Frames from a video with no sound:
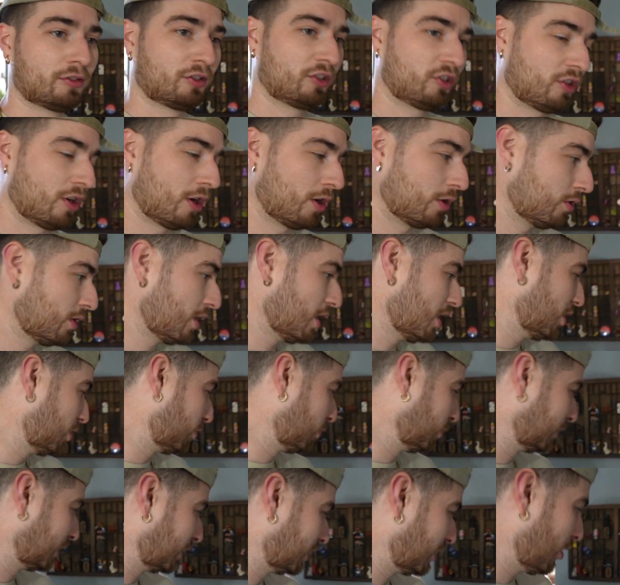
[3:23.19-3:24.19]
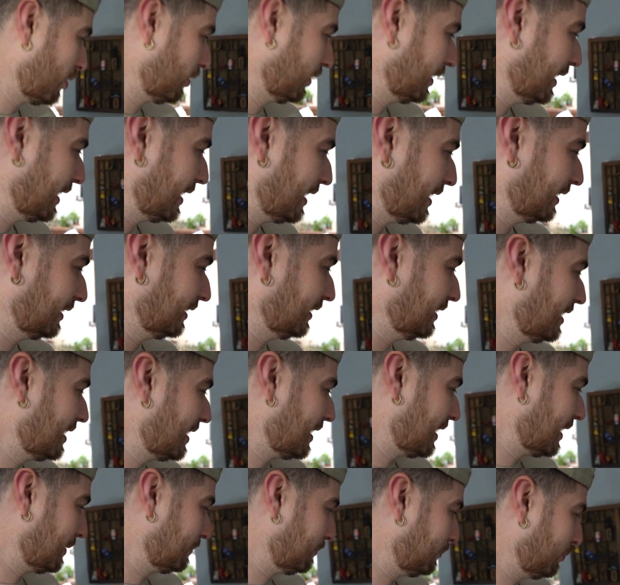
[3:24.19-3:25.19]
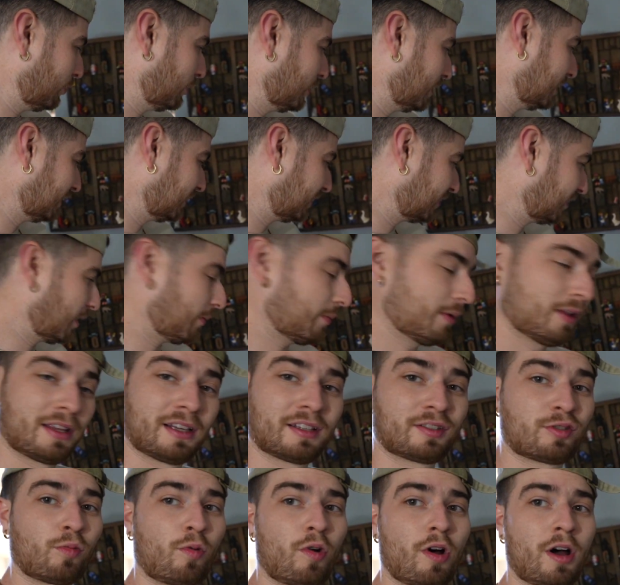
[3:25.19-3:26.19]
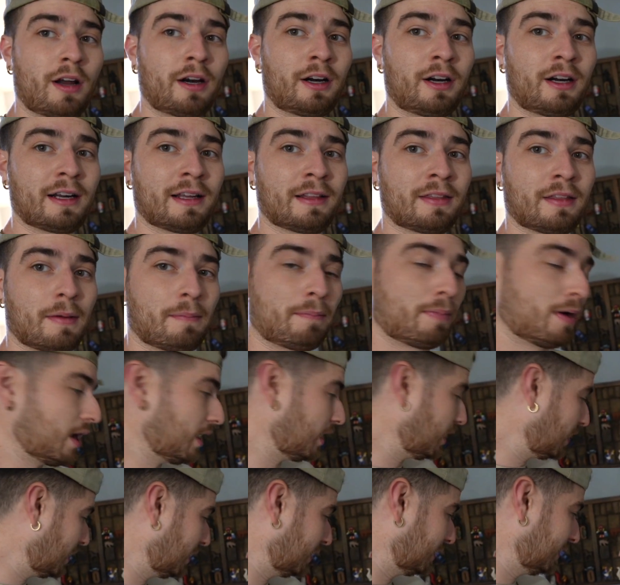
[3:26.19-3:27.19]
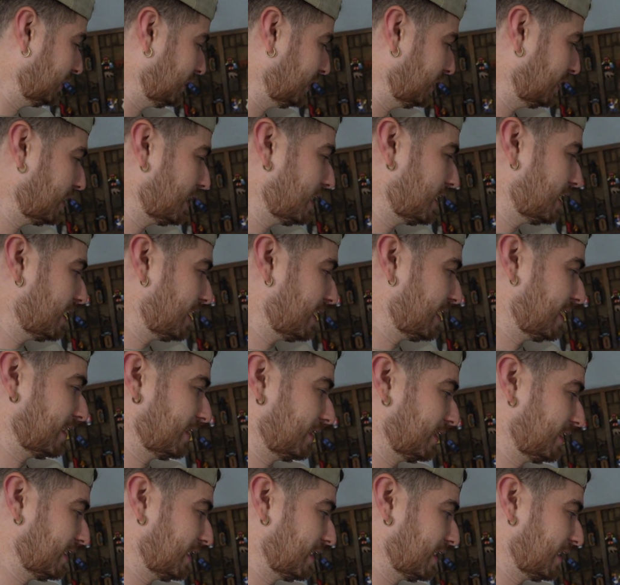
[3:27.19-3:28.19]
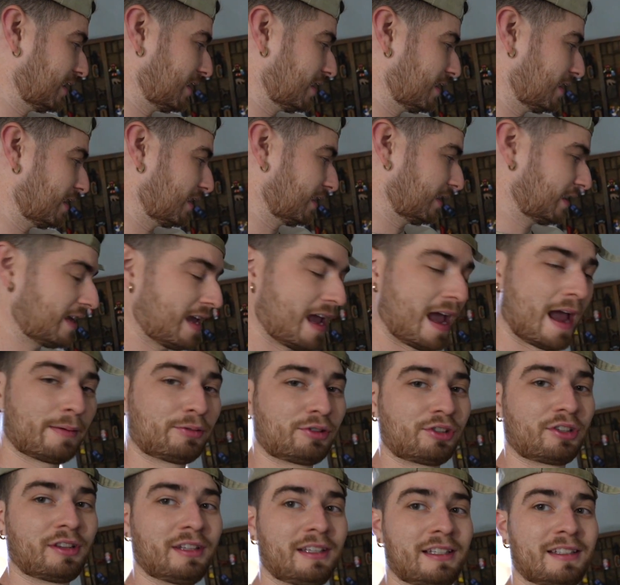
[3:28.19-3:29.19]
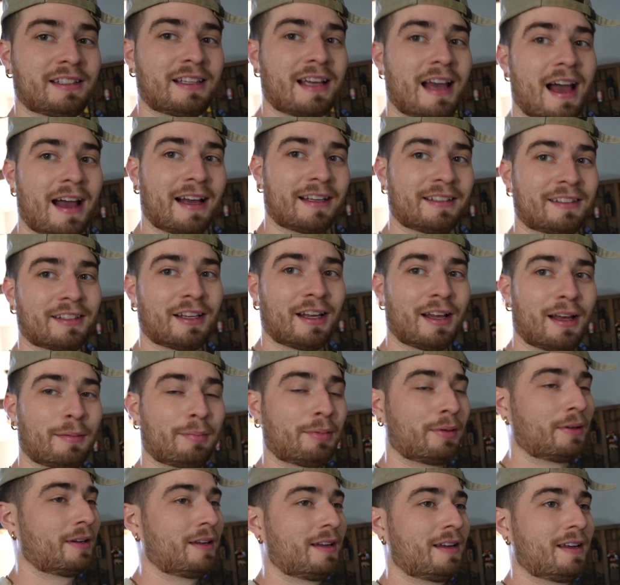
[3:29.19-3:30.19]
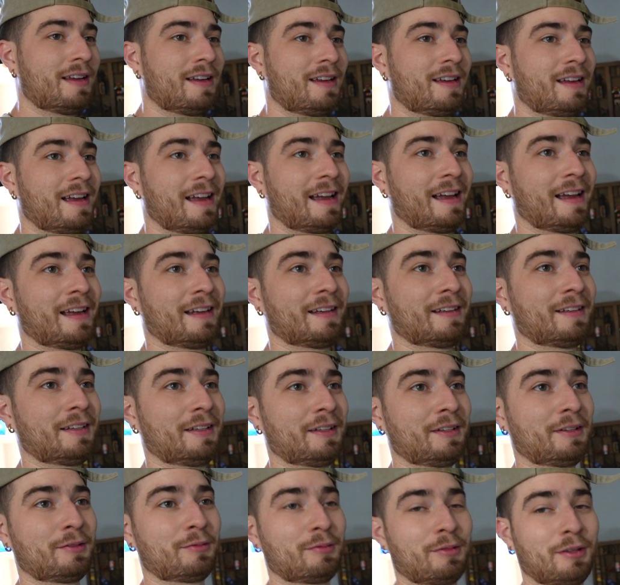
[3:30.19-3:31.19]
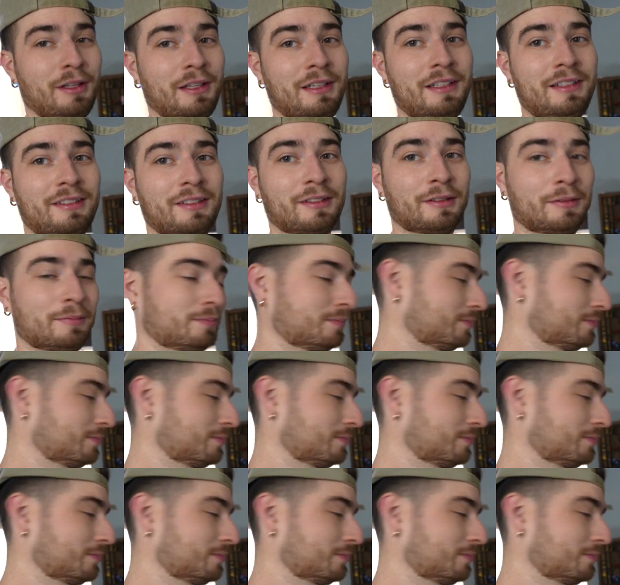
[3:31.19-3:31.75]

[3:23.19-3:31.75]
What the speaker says: So we're gonna go ahead and put some of this water in the pond and then capture these guys up and release them.